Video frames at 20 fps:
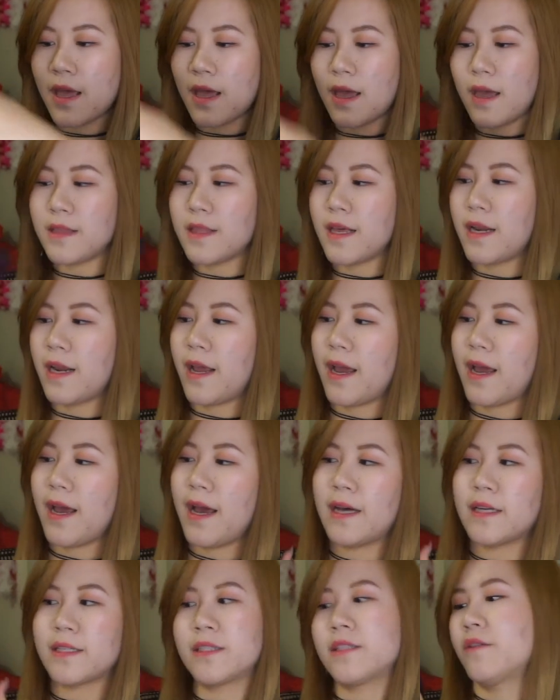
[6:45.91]
And then it
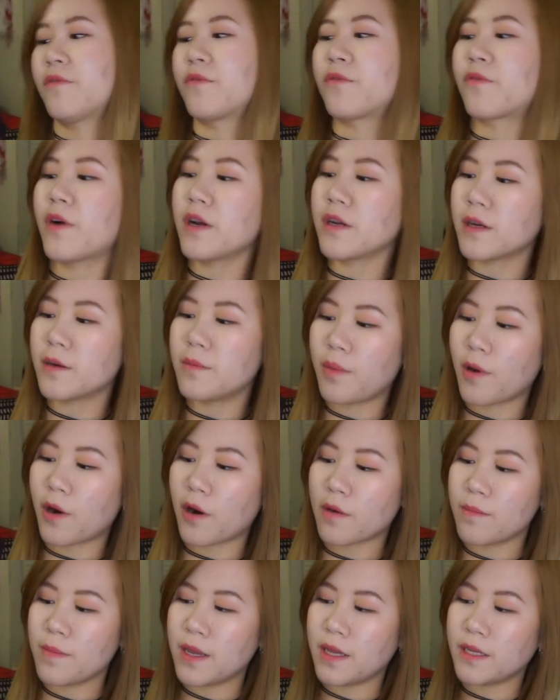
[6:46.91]
has the front
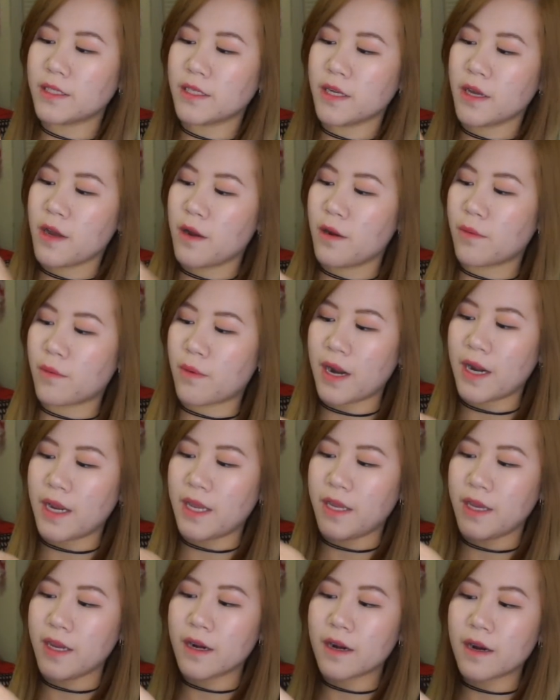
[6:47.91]
compartment right
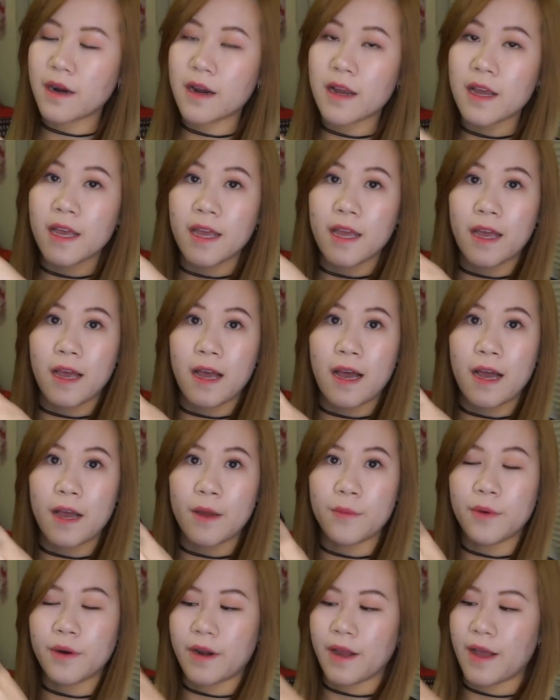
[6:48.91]
here.
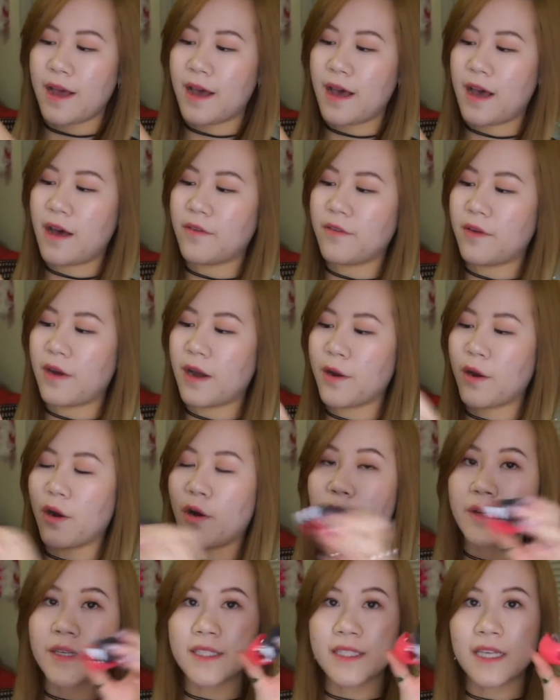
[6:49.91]
I
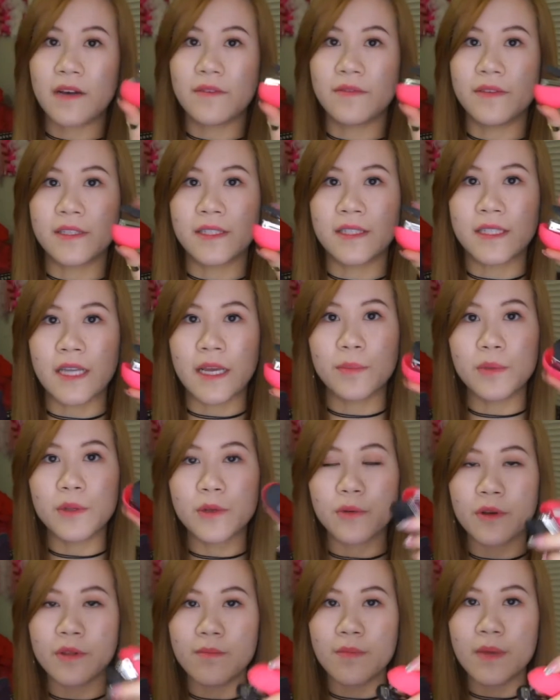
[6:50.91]
always have a
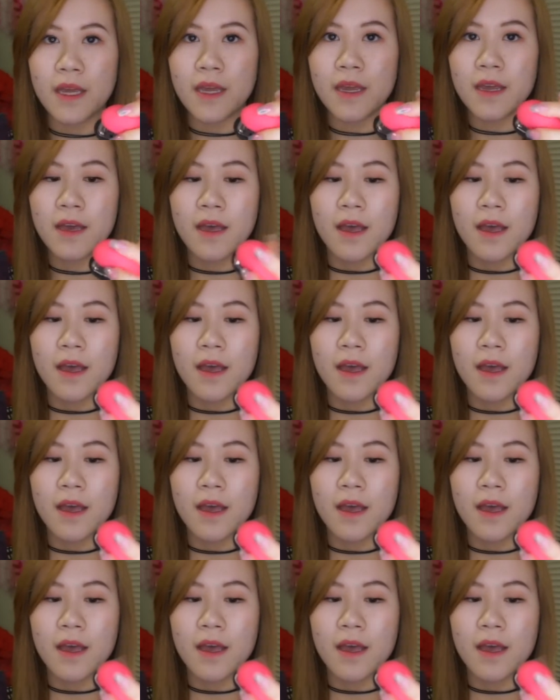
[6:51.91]
stapler with me.